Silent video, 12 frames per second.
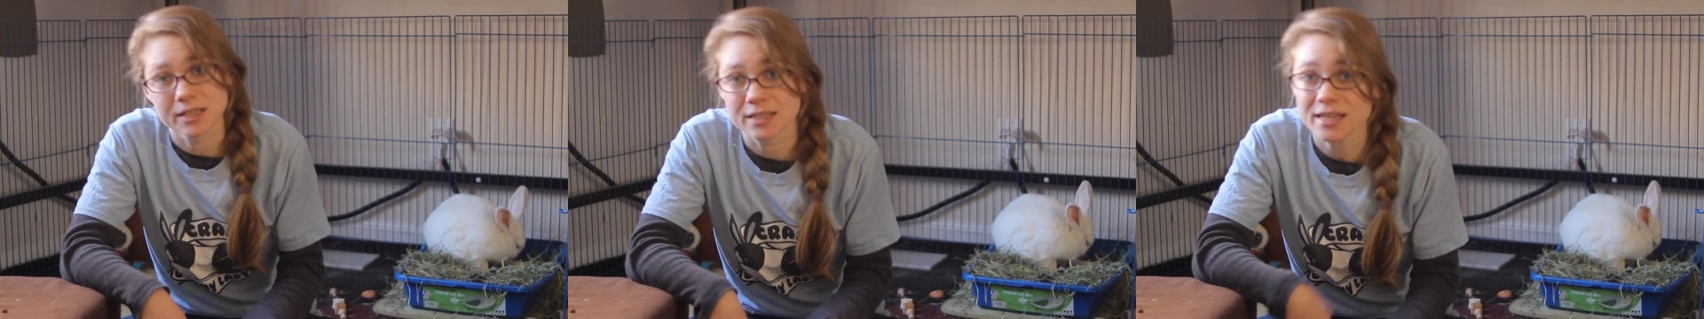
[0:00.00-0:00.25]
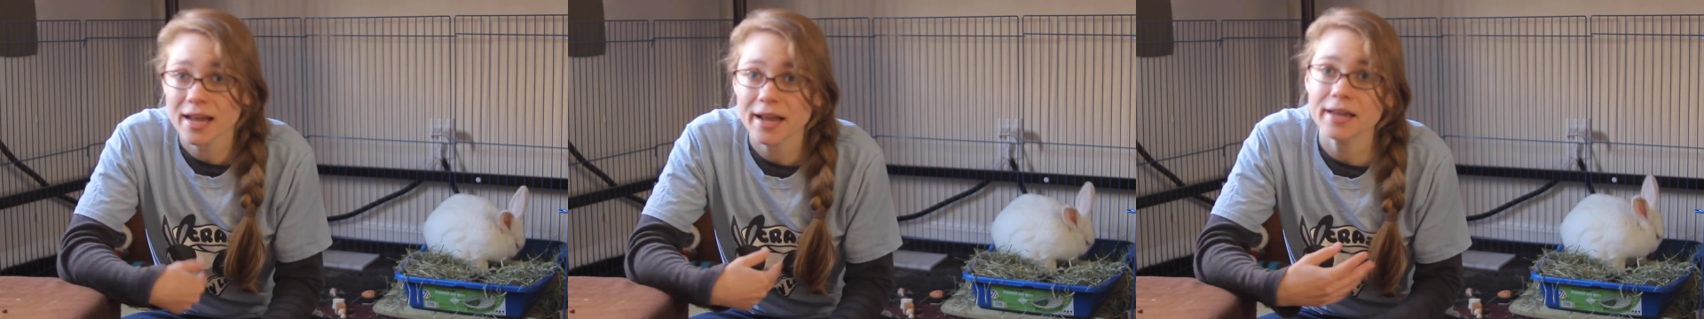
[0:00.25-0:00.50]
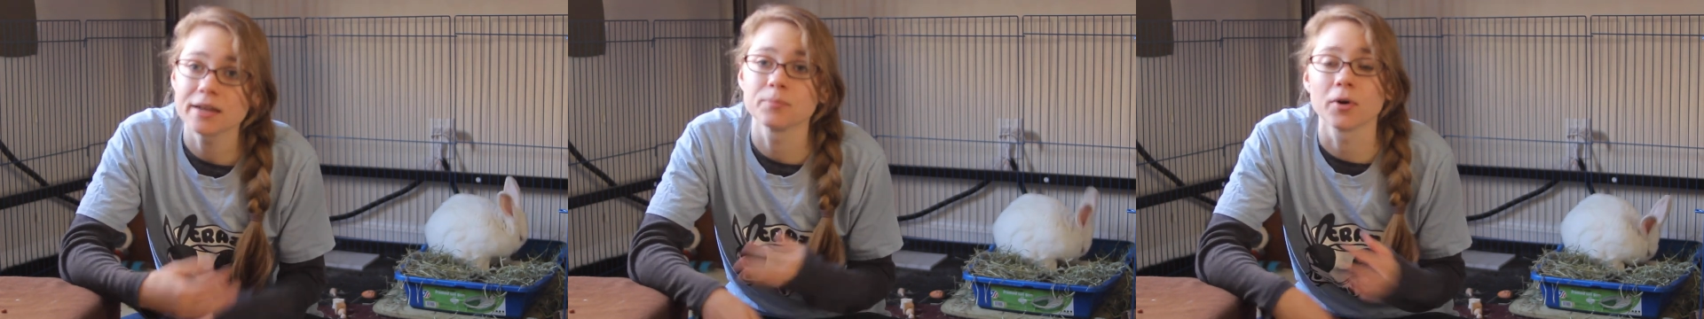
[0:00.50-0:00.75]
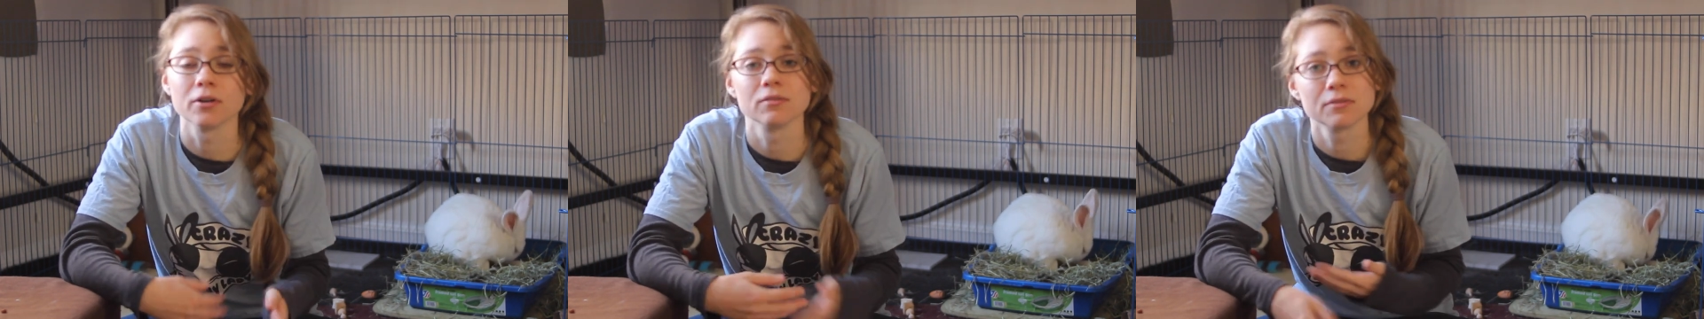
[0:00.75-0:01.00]
inside
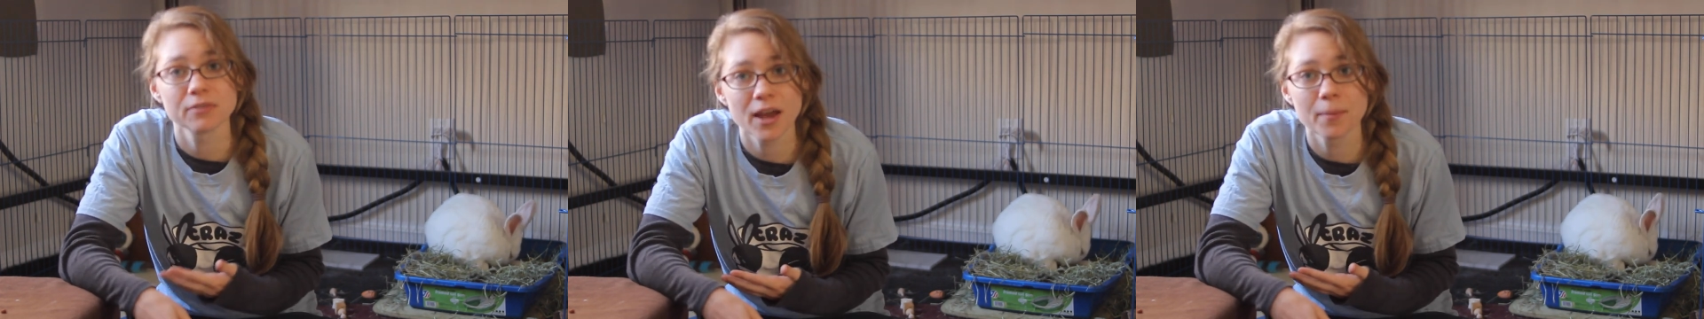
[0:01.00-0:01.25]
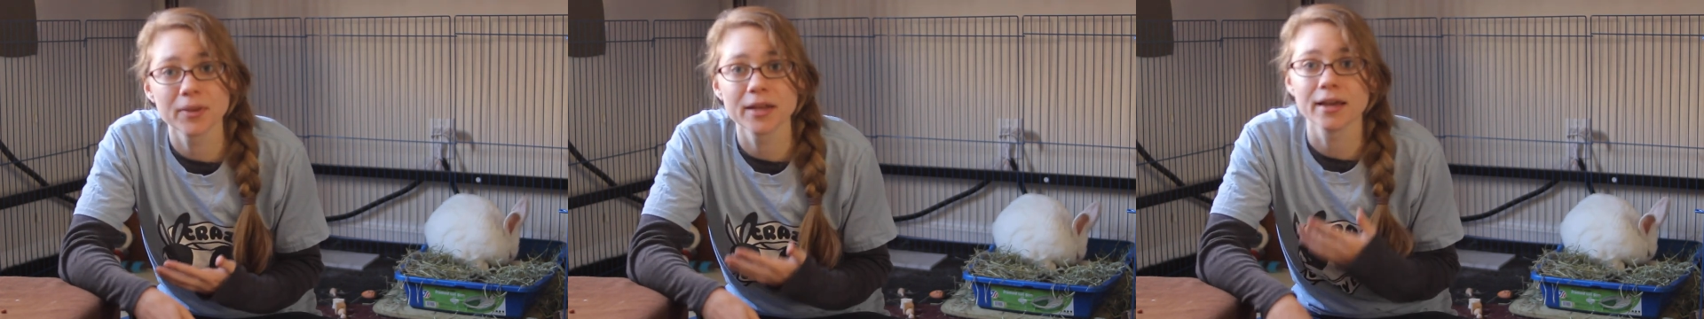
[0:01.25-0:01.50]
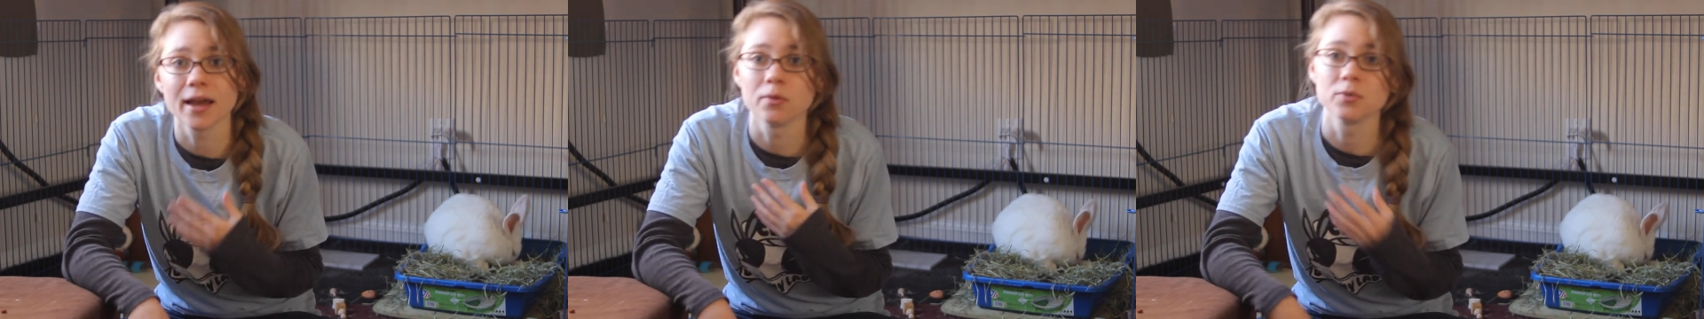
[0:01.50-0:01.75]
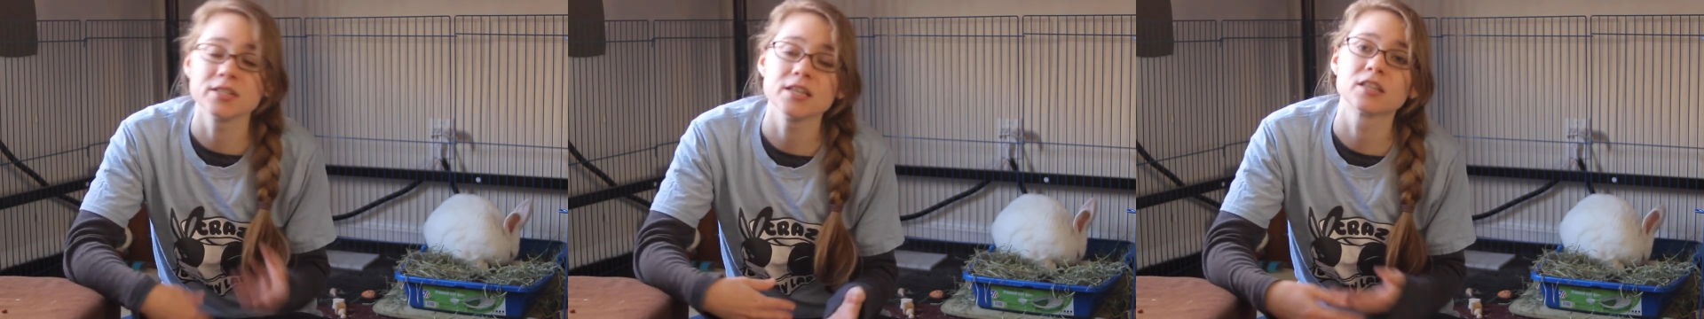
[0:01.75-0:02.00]
and part of the family
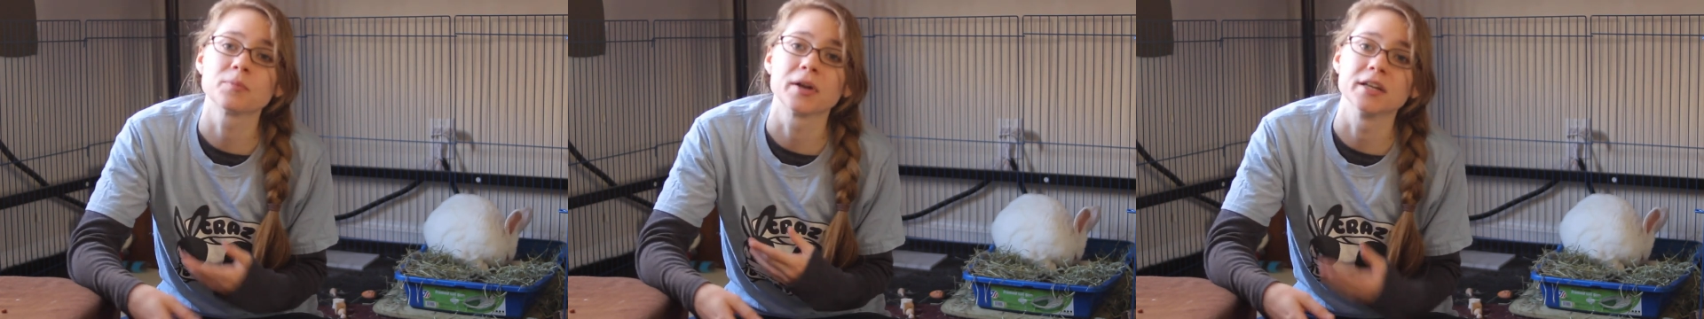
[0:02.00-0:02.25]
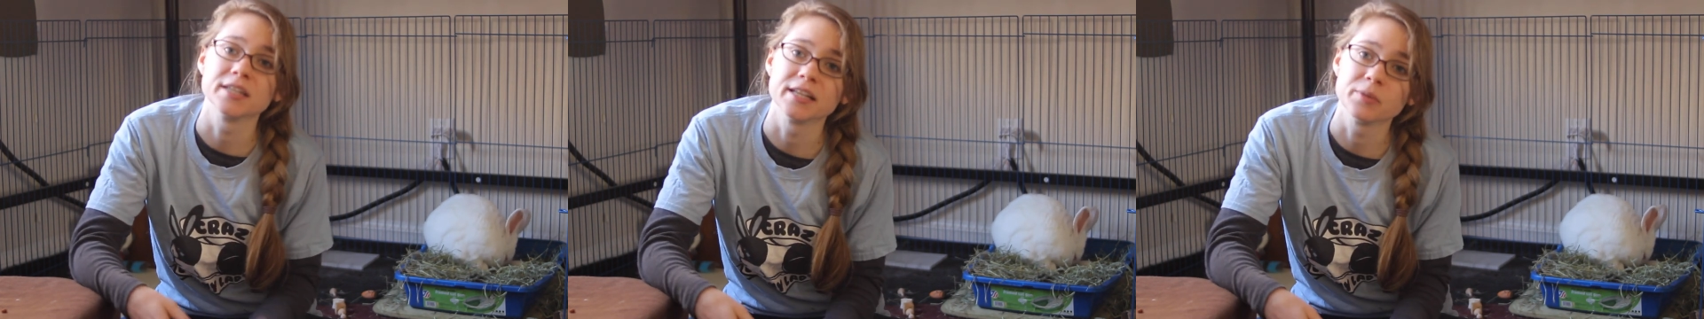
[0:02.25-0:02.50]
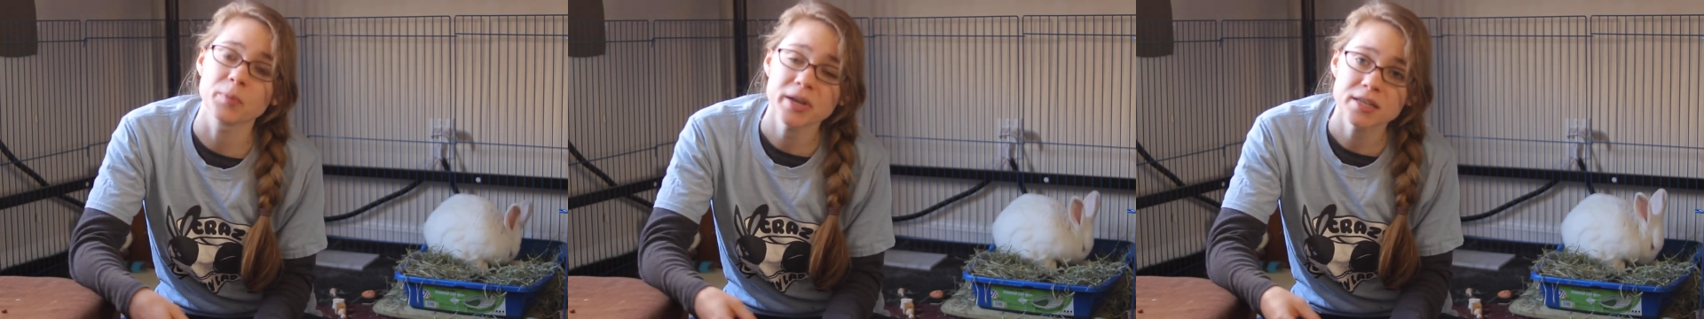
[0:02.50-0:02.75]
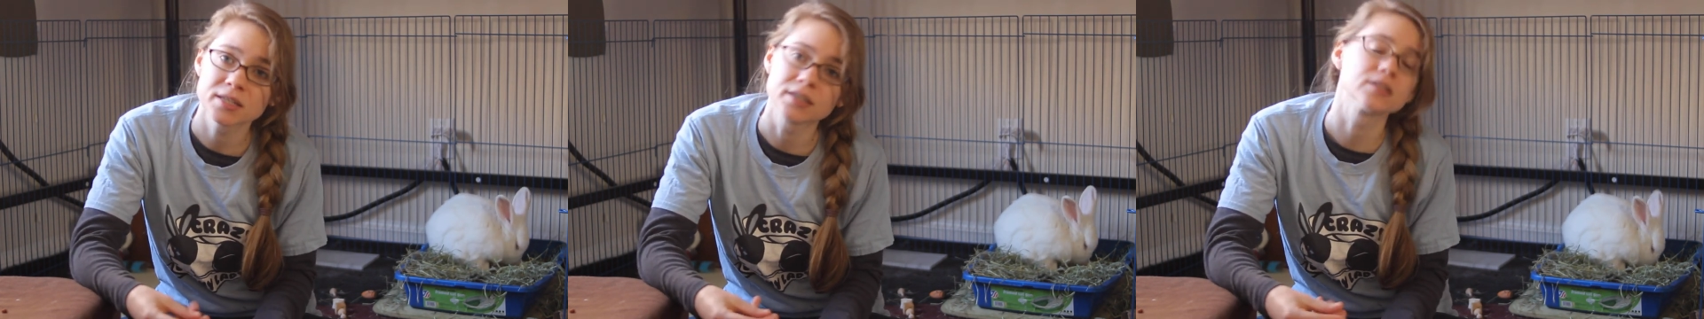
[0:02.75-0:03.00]
and we see them on a daily
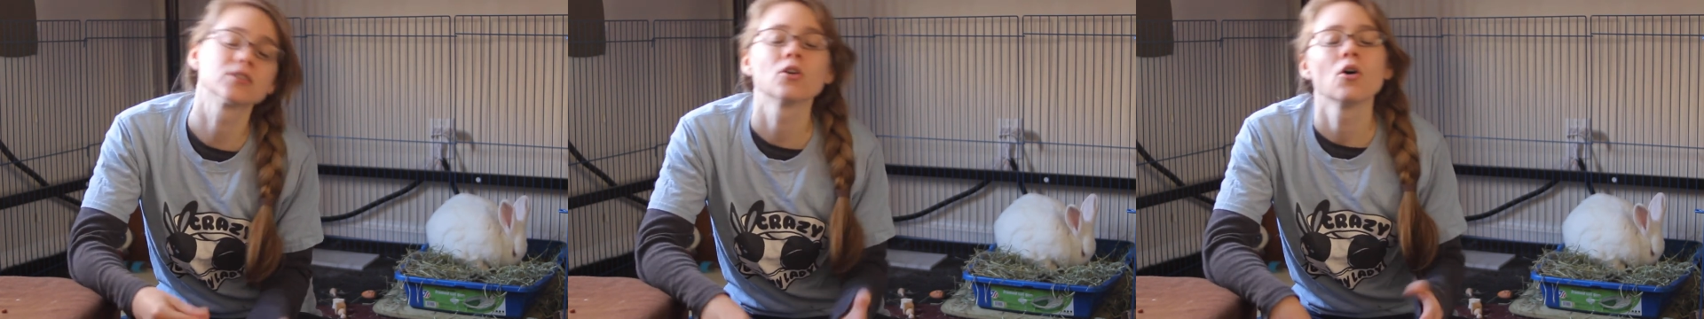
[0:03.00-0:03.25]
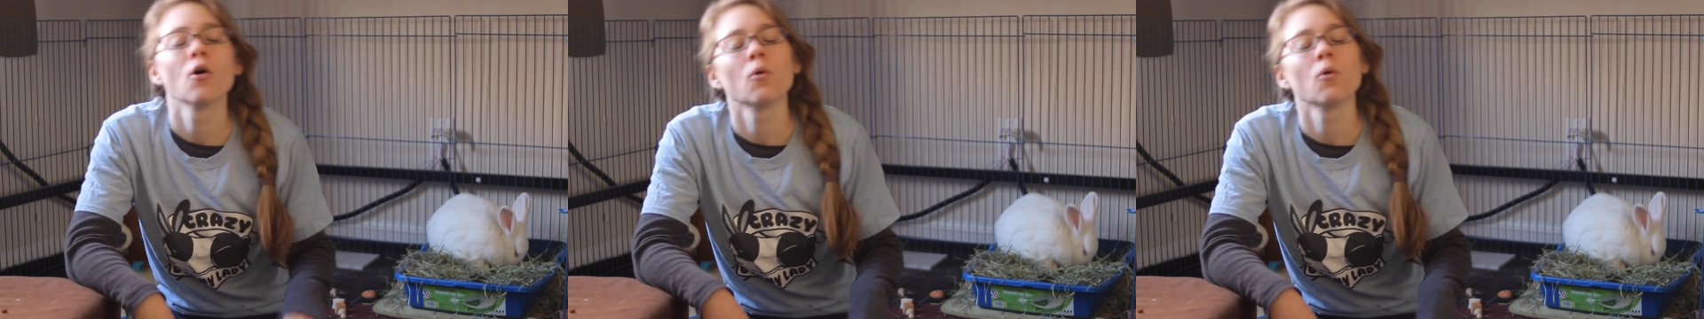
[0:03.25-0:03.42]
basis,